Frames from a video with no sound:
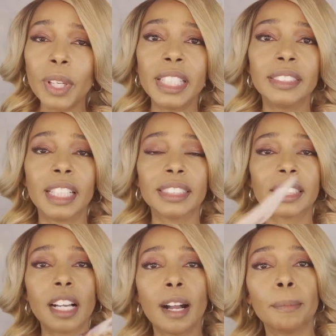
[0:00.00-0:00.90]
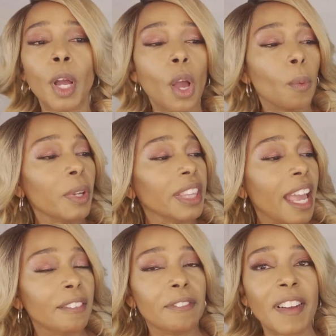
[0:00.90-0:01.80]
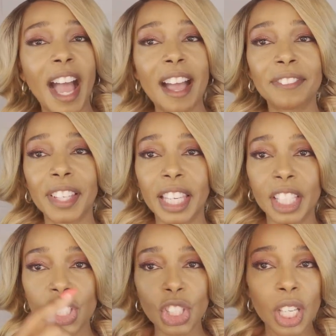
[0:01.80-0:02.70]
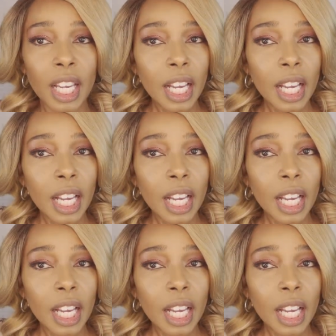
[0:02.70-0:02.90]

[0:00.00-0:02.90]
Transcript: it does come with that five inch